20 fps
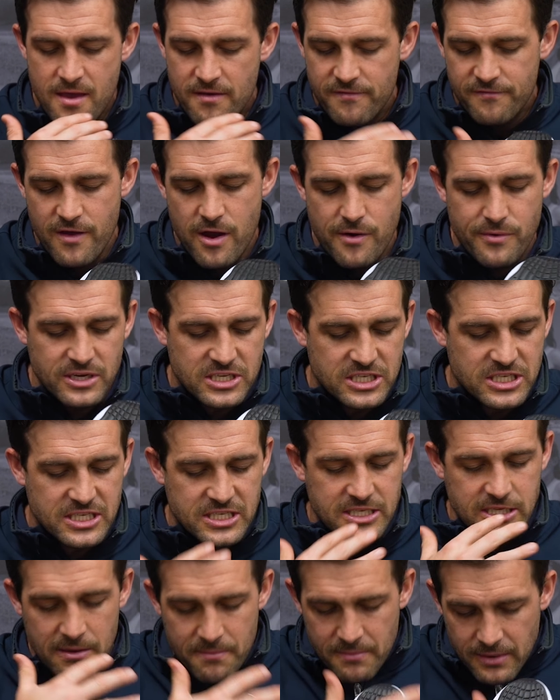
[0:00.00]
Very
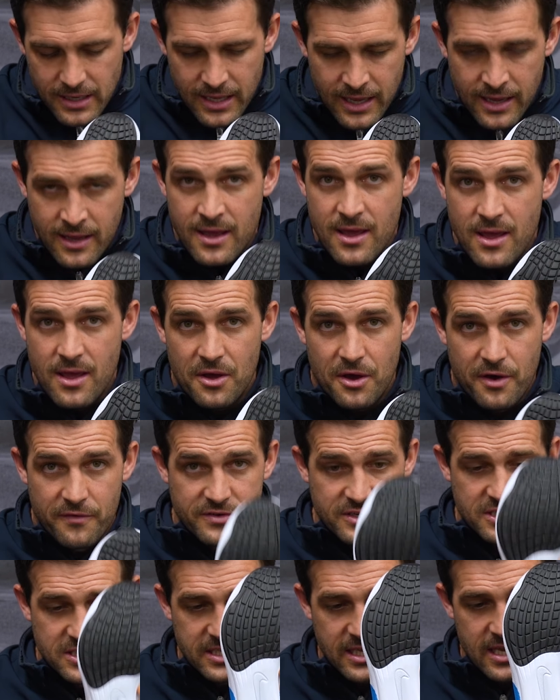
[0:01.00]
similar,
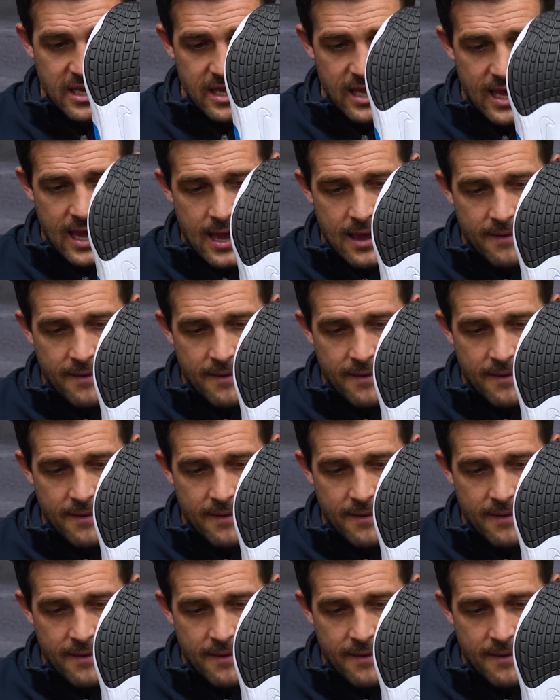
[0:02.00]
obviously,